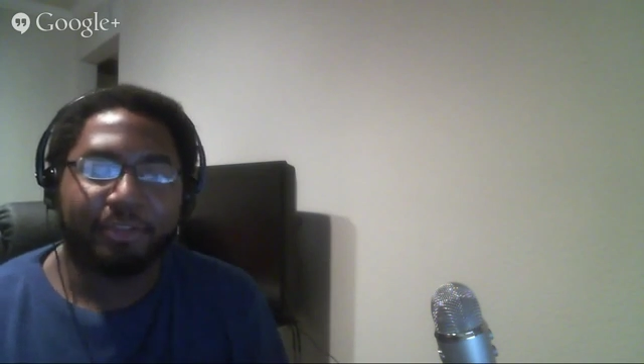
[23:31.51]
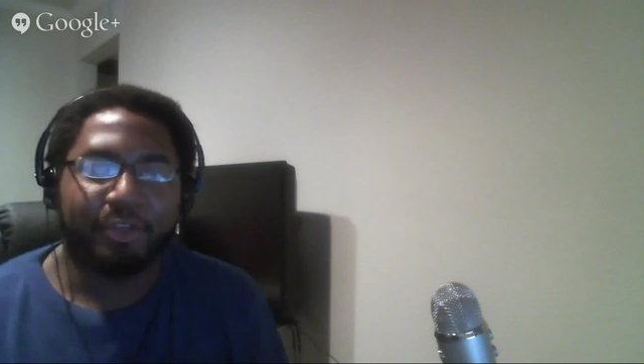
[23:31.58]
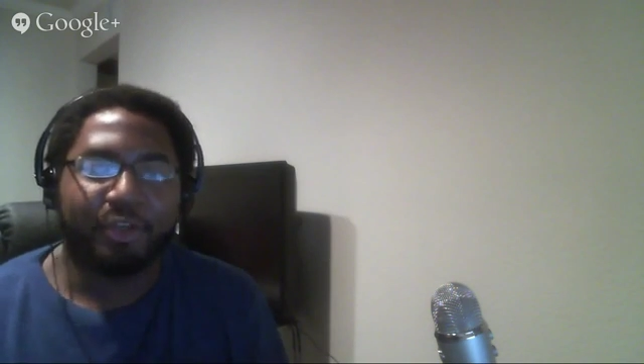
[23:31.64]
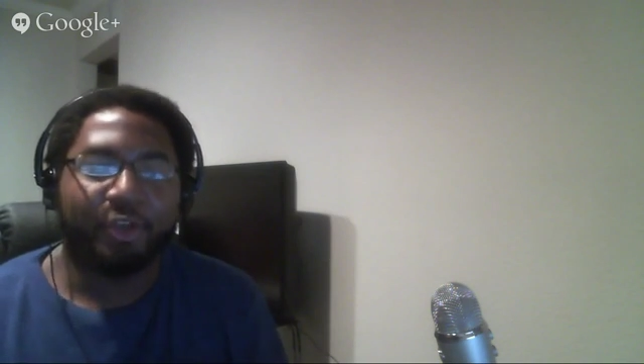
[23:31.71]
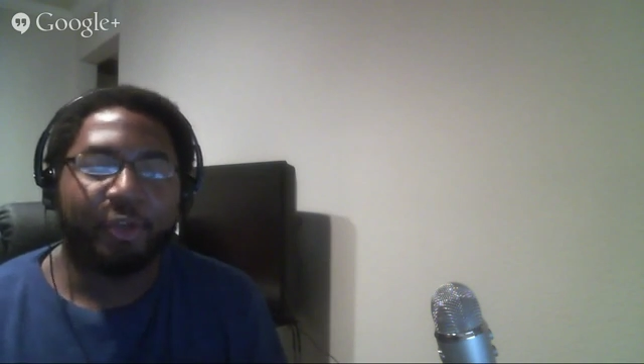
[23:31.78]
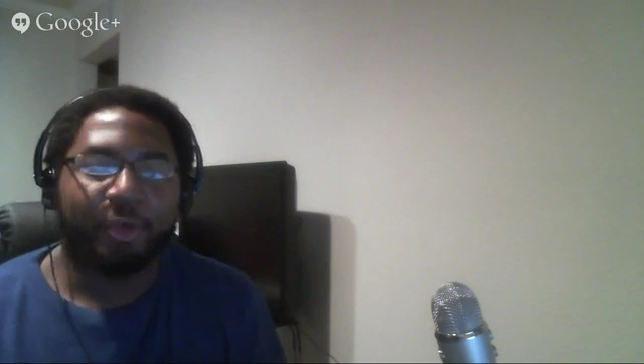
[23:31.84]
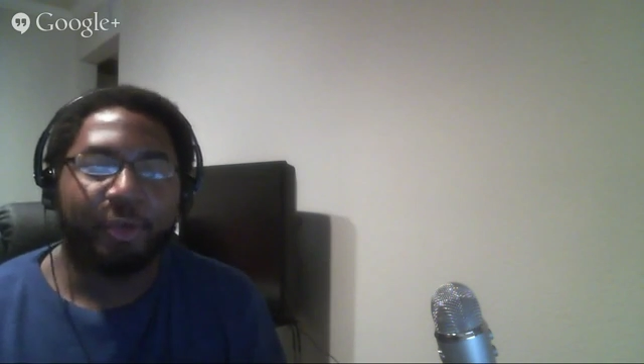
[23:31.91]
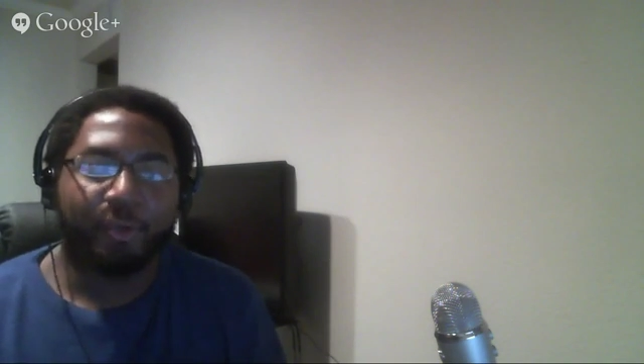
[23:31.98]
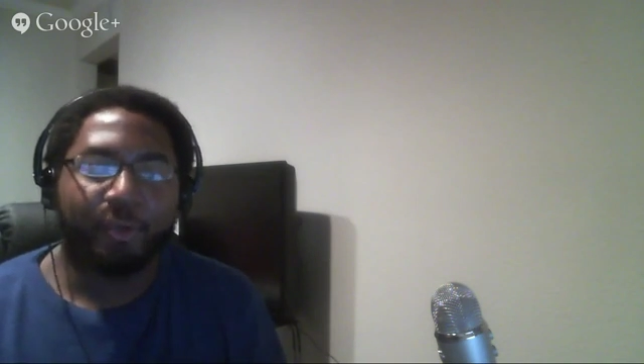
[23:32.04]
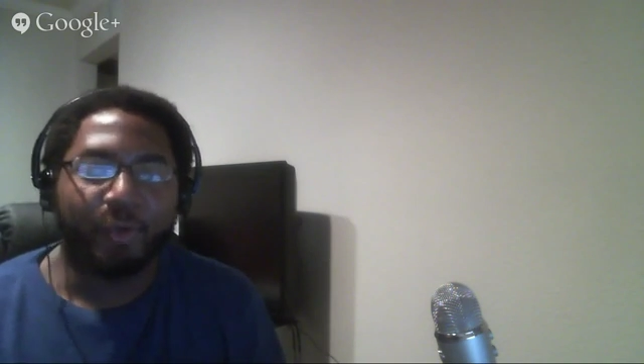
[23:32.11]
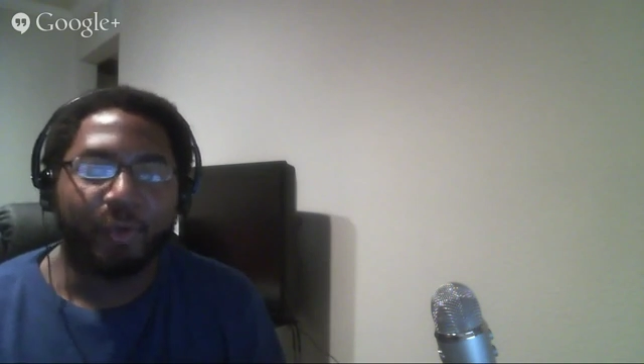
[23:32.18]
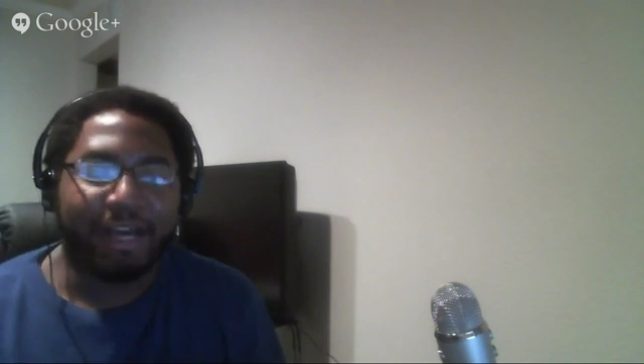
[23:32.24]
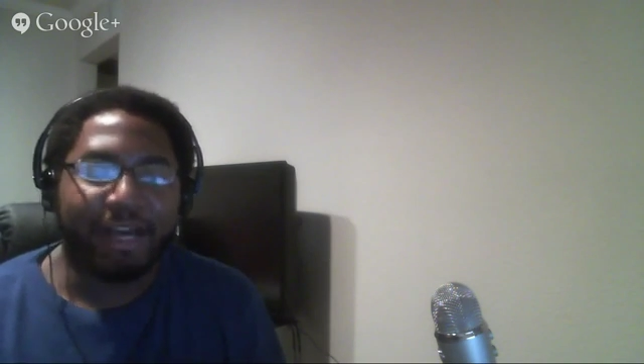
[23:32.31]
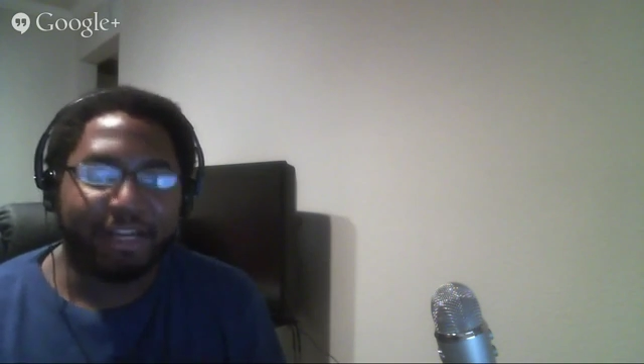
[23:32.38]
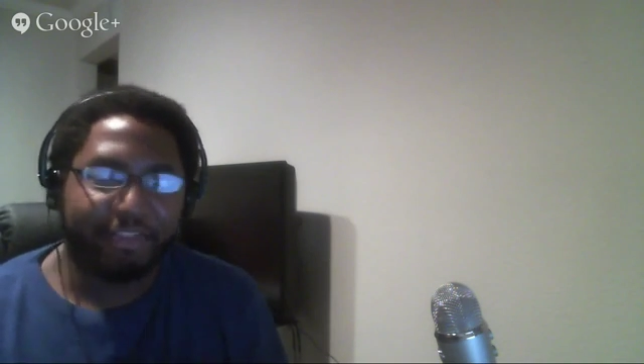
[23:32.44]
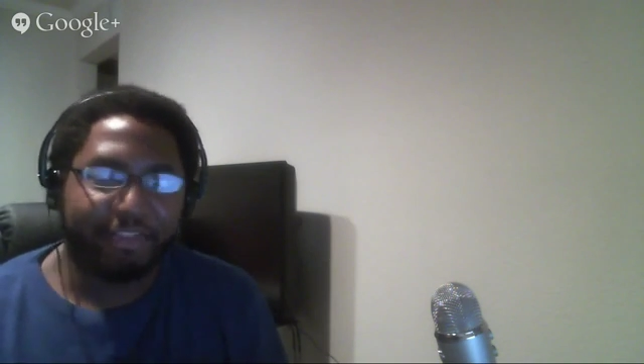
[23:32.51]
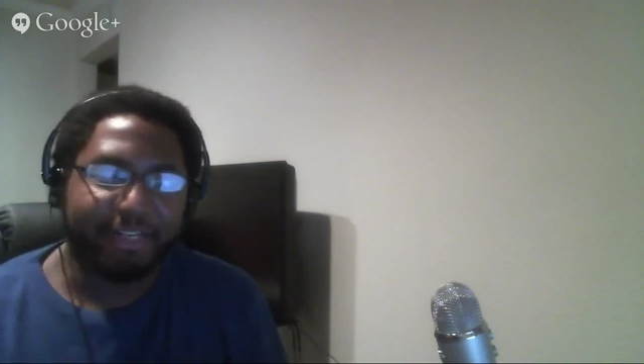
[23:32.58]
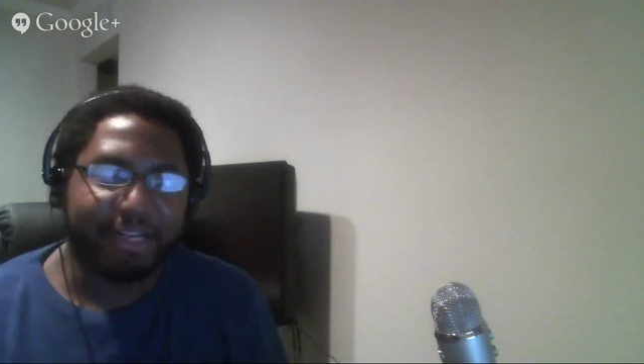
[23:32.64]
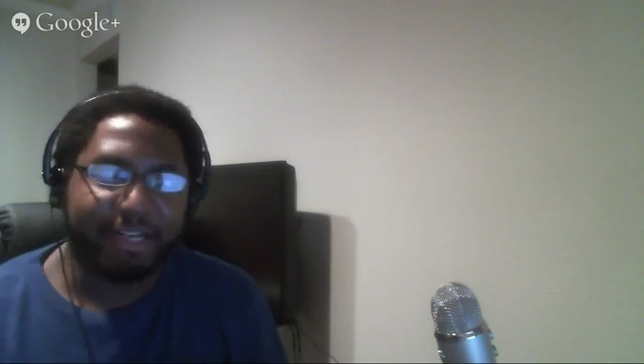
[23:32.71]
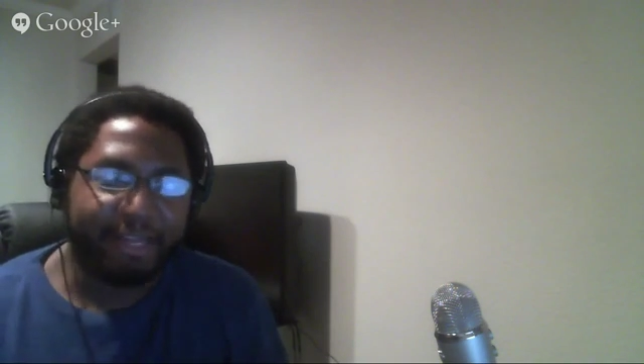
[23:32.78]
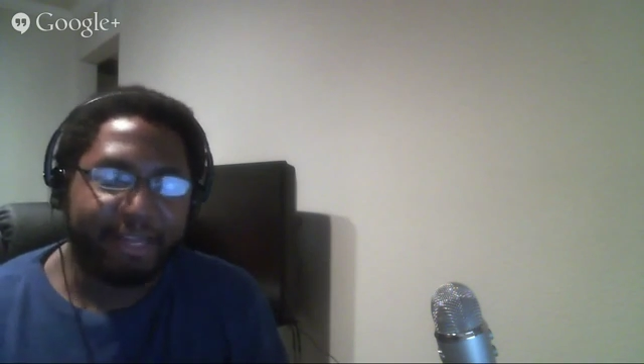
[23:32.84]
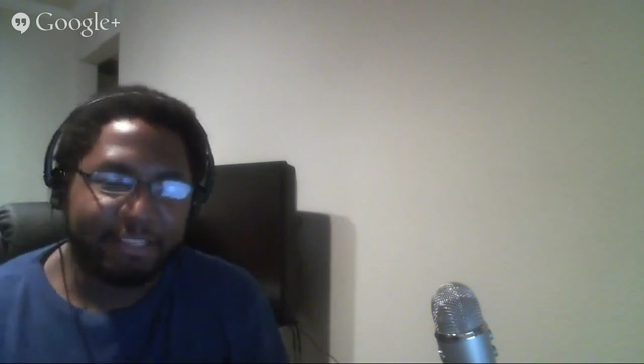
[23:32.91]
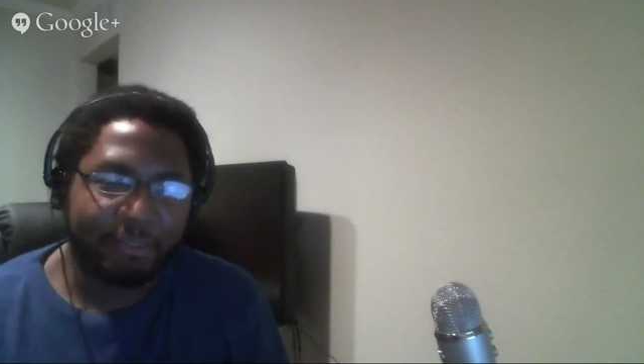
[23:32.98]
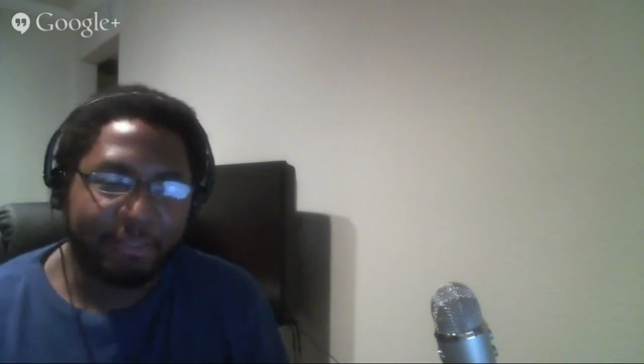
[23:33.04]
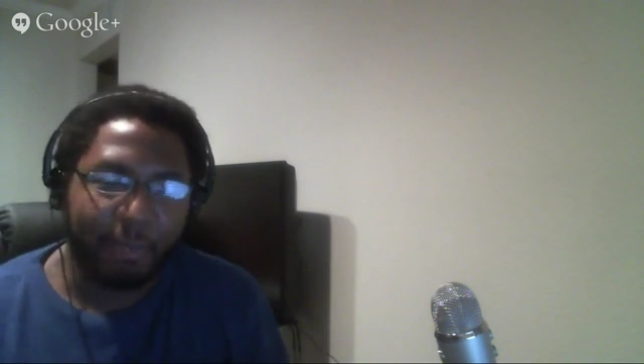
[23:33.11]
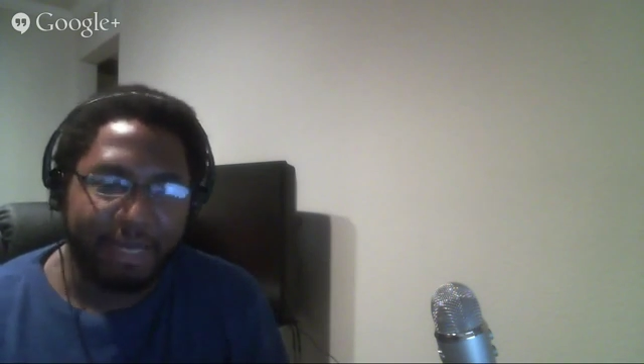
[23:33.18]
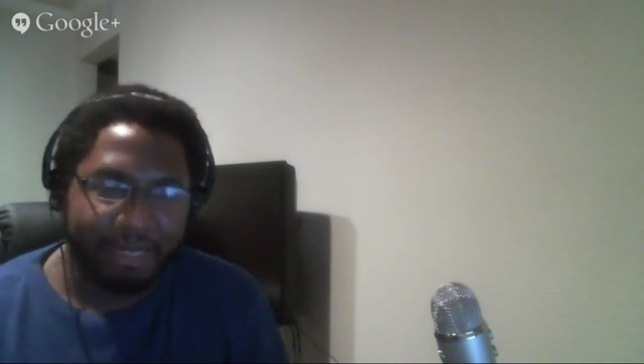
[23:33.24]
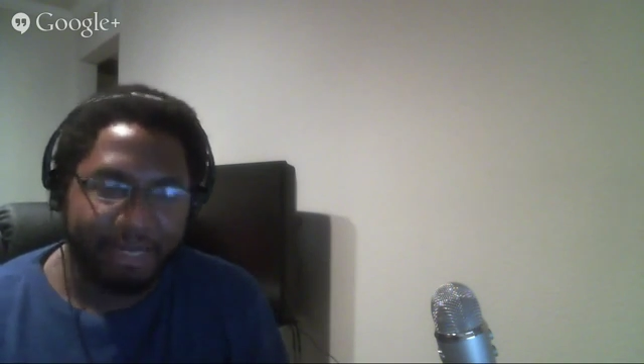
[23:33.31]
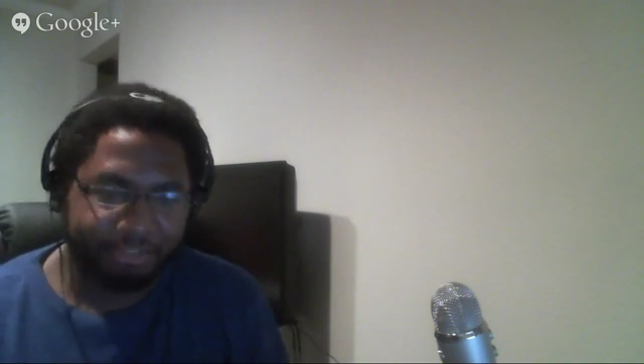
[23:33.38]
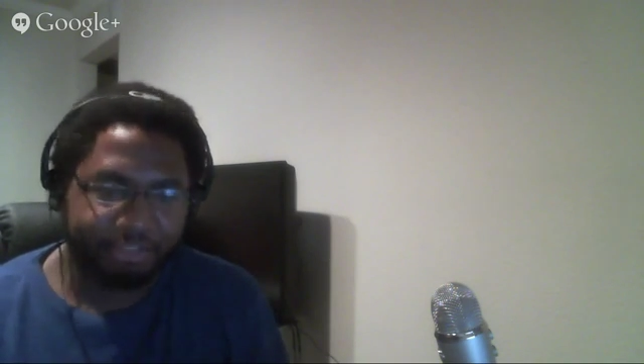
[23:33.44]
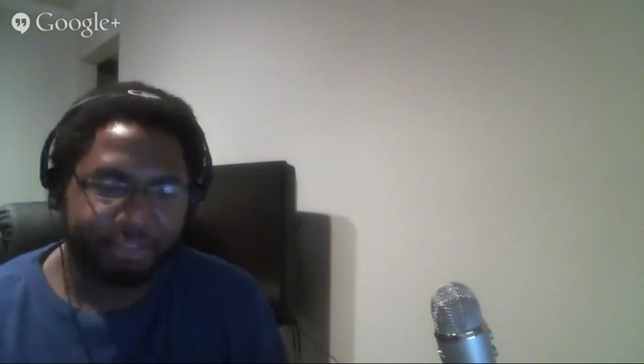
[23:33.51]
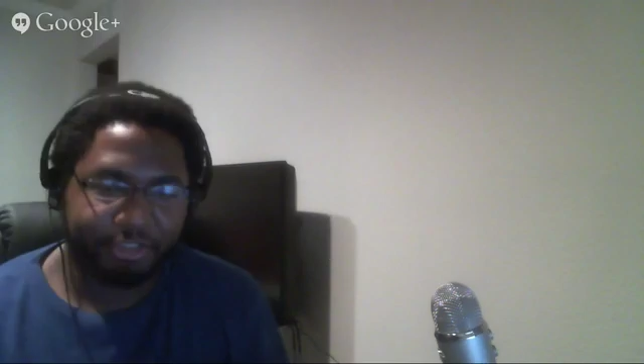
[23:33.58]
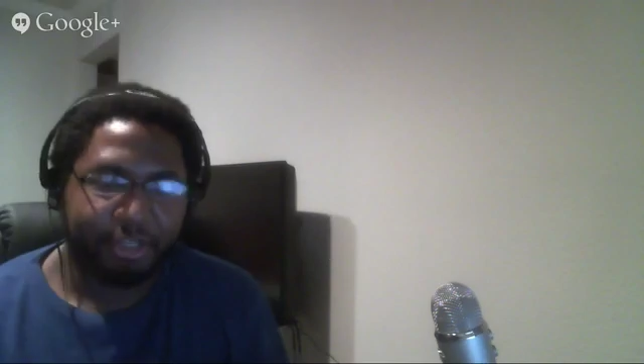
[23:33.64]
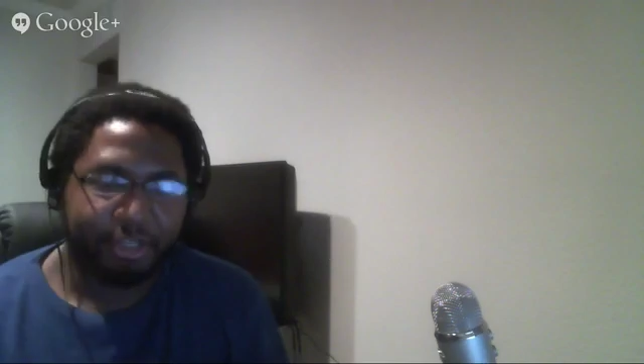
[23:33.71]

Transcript: the new head of the Night's Watch,